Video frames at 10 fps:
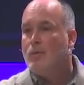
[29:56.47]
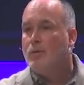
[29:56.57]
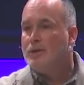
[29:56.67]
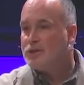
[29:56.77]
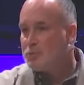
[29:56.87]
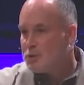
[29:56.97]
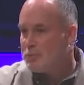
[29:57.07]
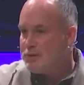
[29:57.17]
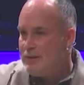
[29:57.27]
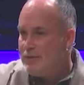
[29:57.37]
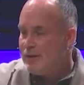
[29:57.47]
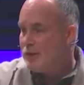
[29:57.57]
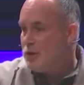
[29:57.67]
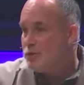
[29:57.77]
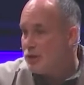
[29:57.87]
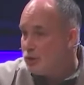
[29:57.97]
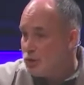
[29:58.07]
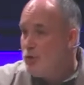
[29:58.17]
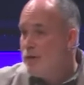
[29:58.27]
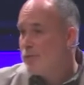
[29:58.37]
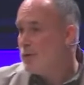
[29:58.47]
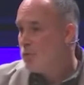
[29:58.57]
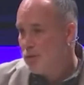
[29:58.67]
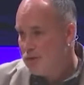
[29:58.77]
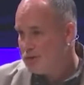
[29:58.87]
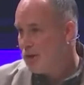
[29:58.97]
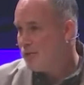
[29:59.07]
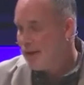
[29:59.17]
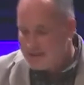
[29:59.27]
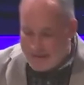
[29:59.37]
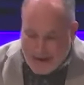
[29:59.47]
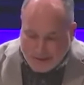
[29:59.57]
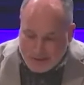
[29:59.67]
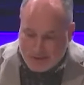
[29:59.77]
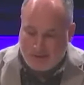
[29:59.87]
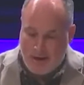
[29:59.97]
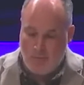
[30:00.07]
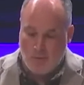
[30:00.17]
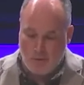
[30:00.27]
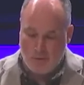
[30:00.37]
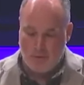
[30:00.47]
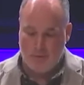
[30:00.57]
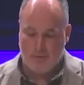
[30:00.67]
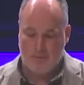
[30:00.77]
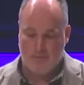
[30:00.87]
Well, he's specifically using two different words there. That's not the same word.